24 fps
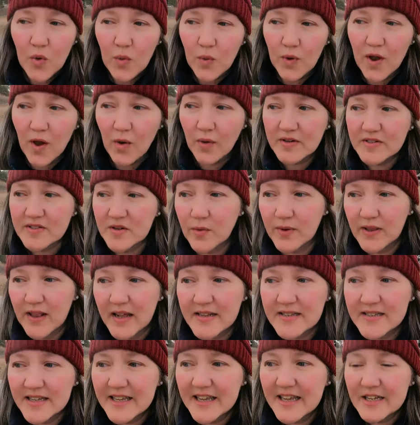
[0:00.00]
we always said we
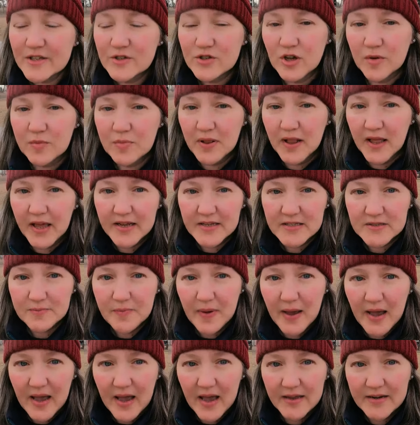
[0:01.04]
like to get to a place
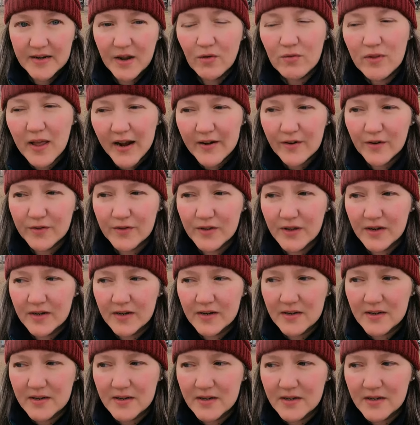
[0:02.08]
by no later
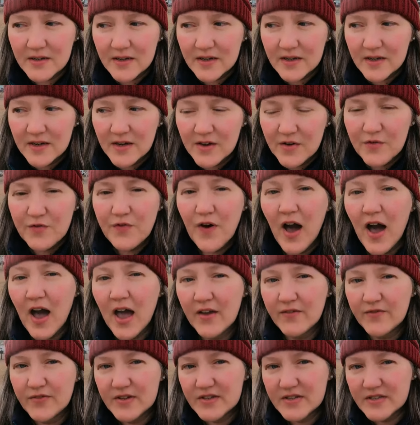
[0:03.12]
than
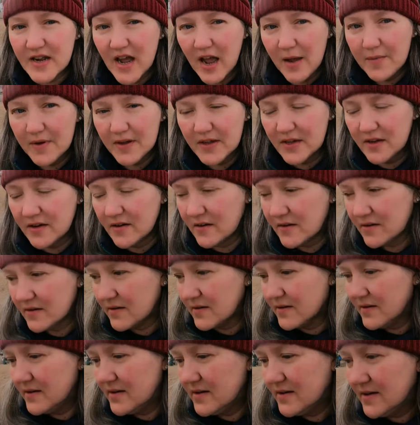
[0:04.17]
5 this time of
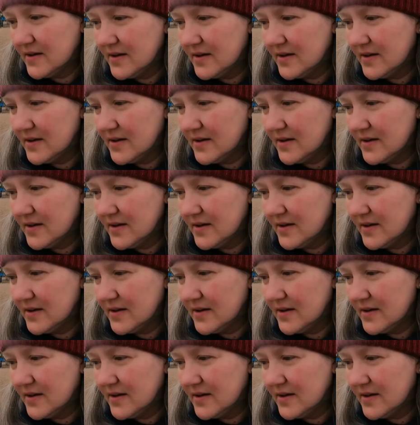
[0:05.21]
year,